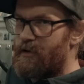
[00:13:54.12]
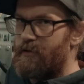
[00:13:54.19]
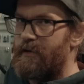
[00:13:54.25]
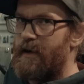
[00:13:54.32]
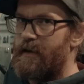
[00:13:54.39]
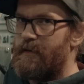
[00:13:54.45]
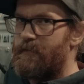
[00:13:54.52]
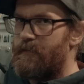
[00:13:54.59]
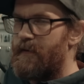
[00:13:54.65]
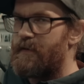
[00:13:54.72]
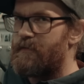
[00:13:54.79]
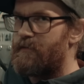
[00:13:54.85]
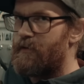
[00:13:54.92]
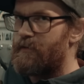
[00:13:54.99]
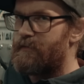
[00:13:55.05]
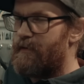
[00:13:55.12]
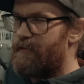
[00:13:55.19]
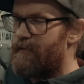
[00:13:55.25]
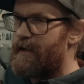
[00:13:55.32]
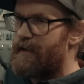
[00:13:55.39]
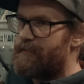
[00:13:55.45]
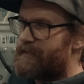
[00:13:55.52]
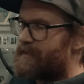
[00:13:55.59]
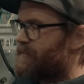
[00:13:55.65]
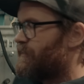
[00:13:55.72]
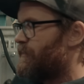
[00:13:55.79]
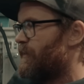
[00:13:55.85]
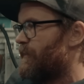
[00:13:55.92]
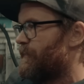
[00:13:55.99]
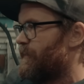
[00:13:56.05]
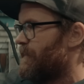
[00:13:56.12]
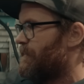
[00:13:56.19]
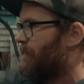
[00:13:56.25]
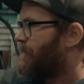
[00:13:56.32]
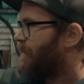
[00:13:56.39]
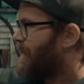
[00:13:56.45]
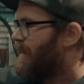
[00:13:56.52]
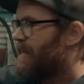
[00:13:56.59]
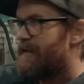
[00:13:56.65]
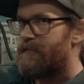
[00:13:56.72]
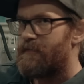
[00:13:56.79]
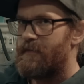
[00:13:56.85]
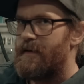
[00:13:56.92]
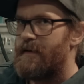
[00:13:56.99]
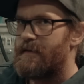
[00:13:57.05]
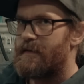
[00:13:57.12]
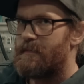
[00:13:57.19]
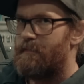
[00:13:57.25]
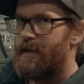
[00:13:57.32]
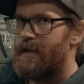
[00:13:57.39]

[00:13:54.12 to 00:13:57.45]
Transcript: so that I can fit rotary valves, two of them, if needs